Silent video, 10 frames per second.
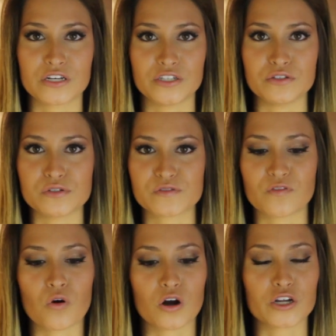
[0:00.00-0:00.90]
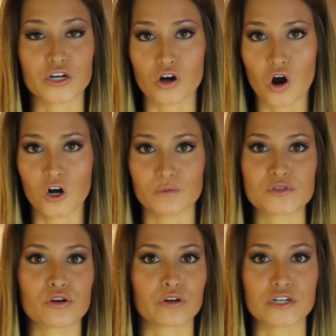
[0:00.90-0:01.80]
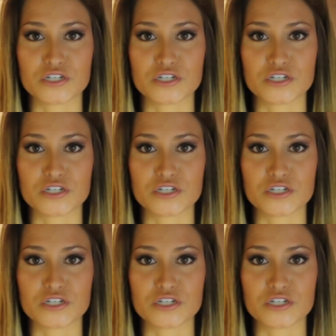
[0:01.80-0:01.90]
can use for your carbs or your